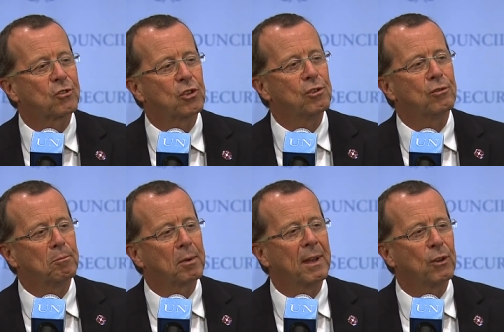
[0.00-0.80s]

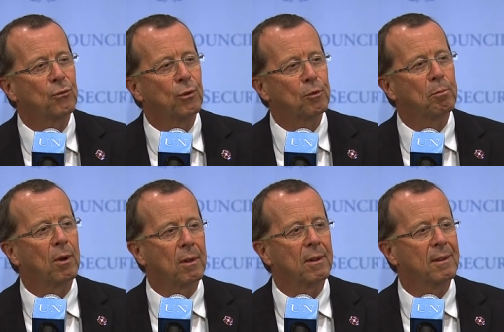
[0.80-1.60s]
children playing
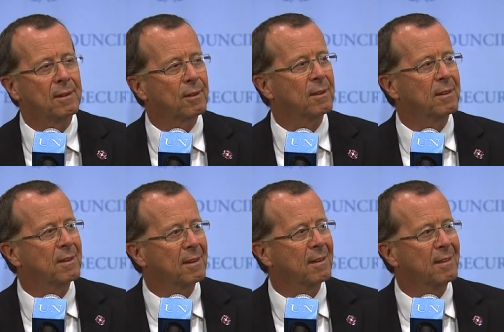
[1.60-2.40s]
football in a, in
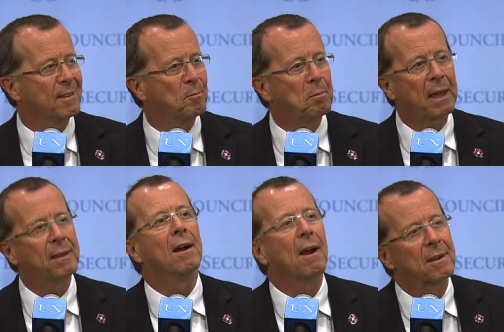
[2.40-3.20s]
a, in a
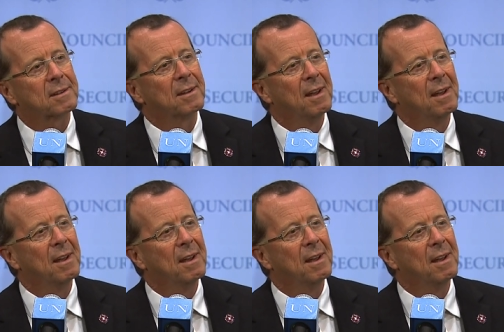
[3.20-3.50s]
backyard.